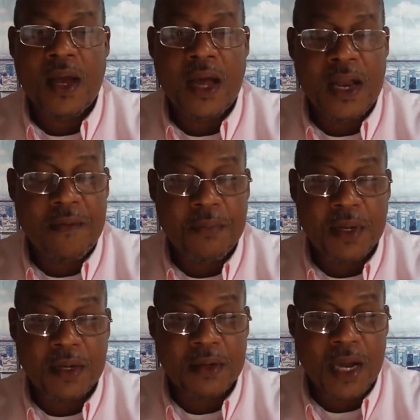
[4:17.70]
and I've
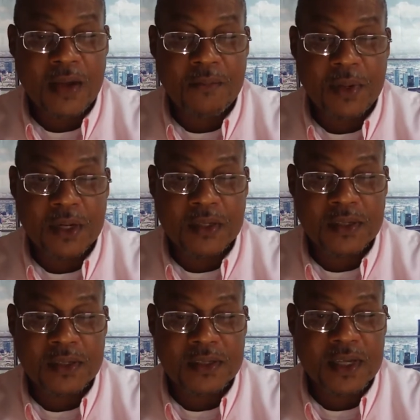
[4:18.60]
been in I've been
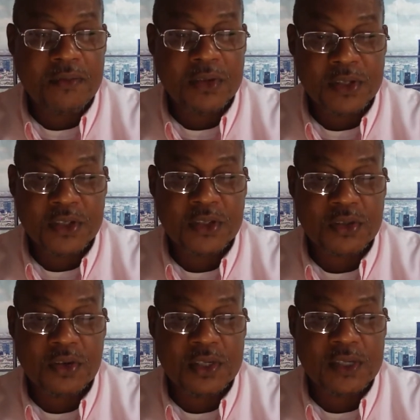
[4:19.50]
in several church
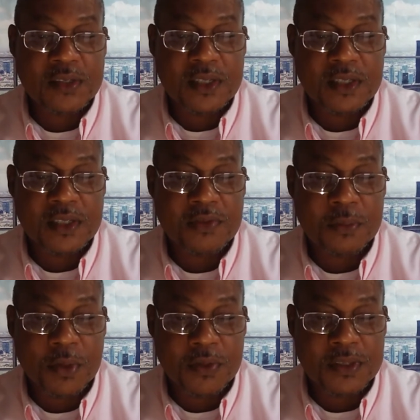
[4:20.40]
organizations for
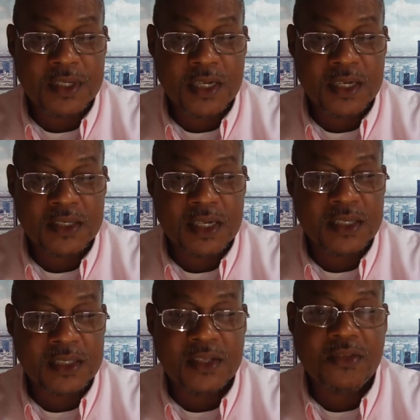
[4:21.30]
more than ten years, at
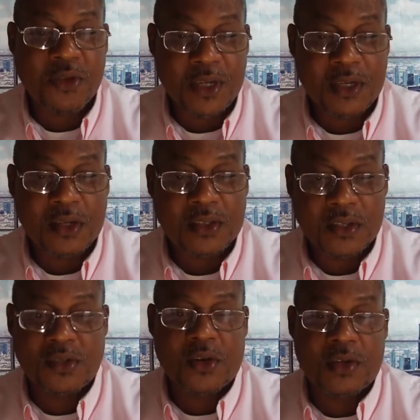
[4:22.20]
least three
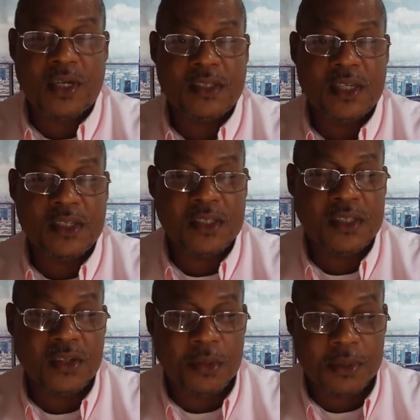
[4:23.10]
church organizations,
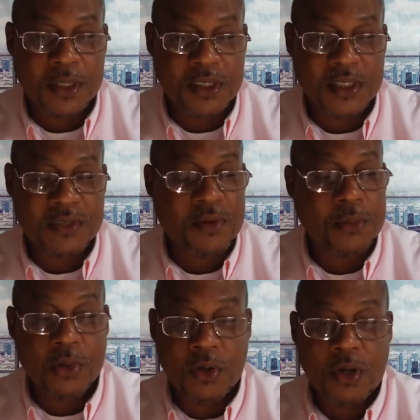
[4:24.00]
denominations for
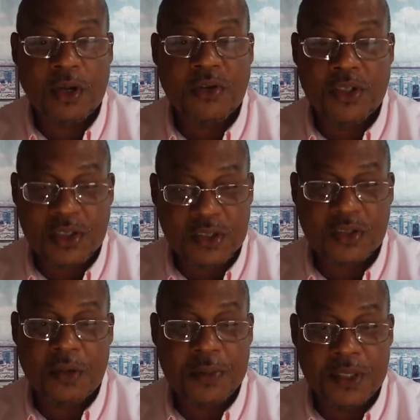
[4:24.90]
more Christian
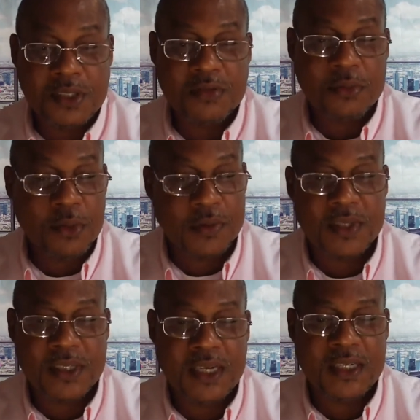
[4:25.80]
denominations for more
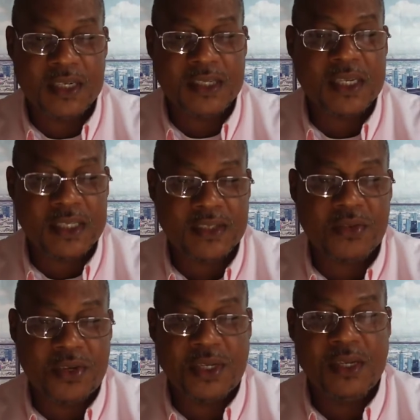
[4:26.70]
than ten years, at least
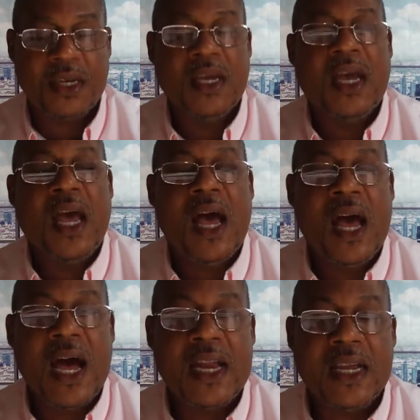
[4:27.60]
three,
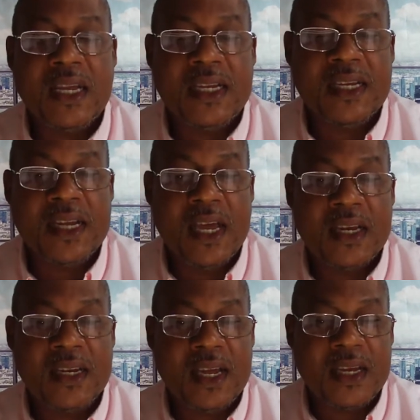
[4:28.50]
and and
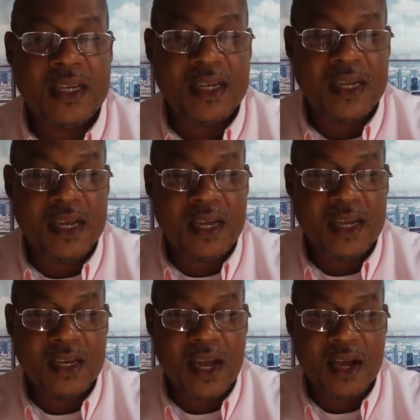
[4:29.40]
and and,
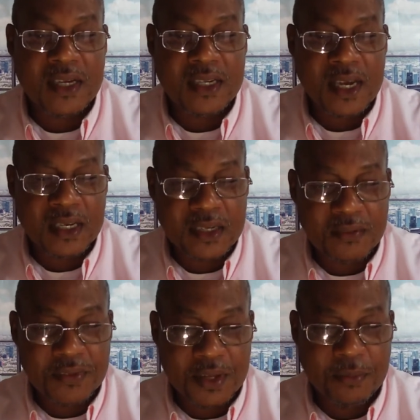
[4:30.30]
and hardly any
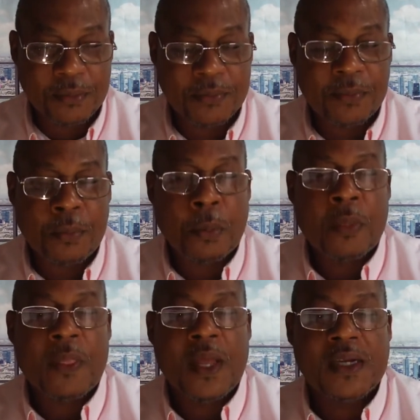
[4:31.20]
of them
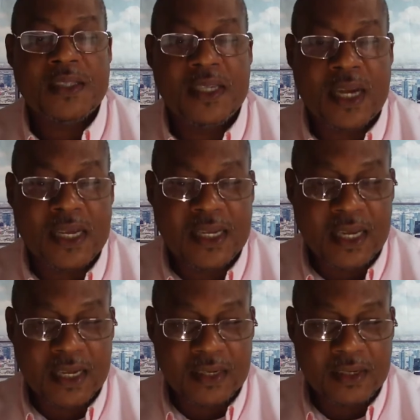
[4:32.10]
did I
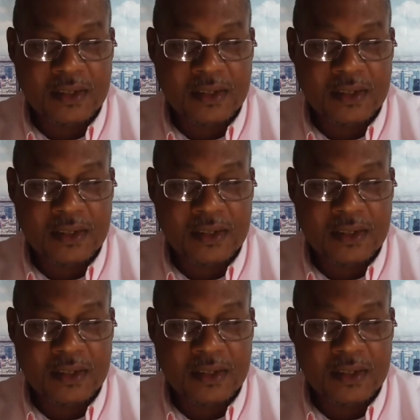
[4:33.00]
get